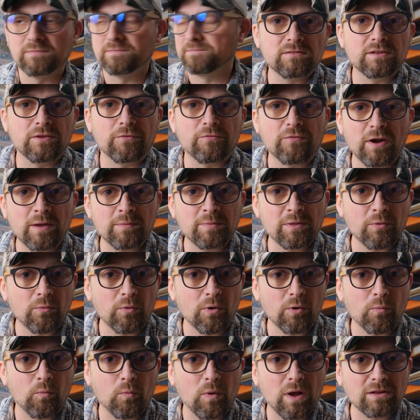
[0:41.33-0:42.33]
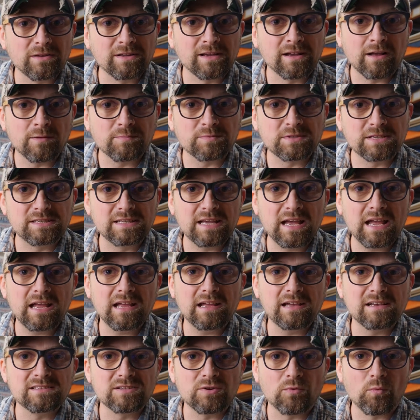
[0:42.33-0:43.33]
The frame that we're welding up
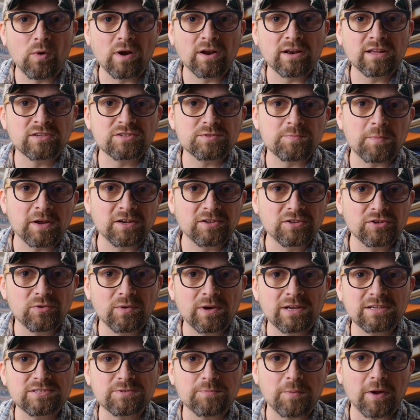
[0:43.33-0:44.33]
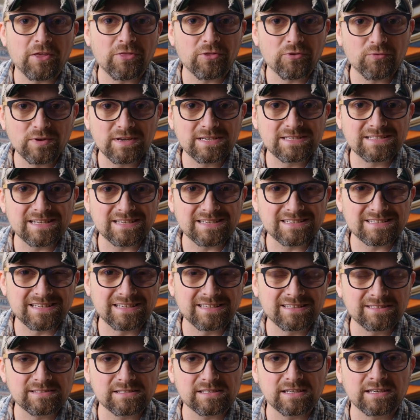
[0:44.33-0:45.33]
today is a one inch by two inch by three
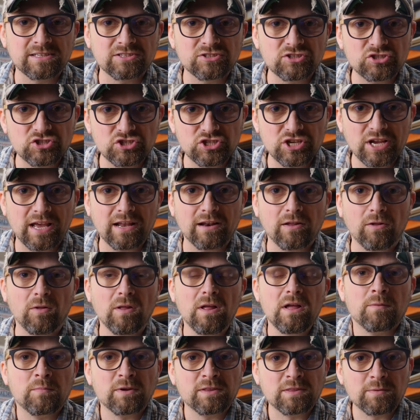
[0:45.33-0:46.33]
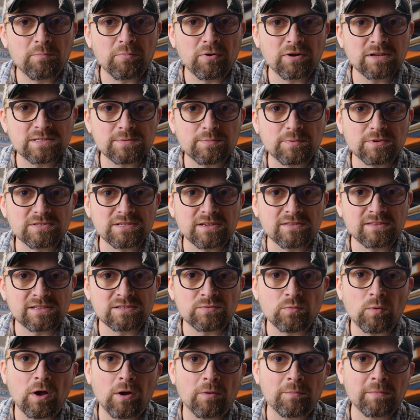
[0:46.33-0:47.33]
sixteenths inch channel, but the principles in this
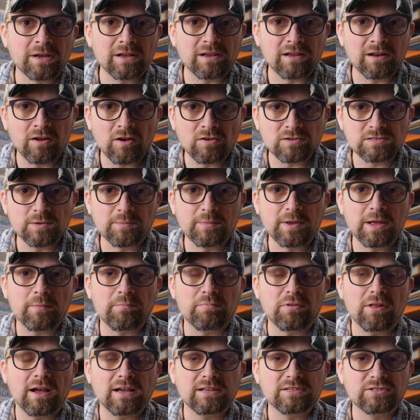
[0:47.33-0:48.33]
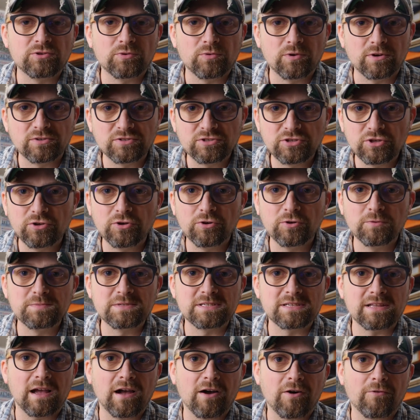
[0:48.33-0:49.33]
weldment can also be applied to a tube
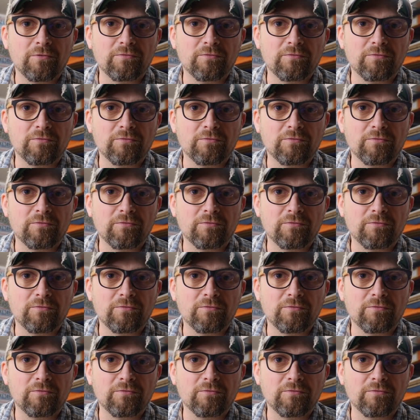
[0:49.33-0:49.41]
style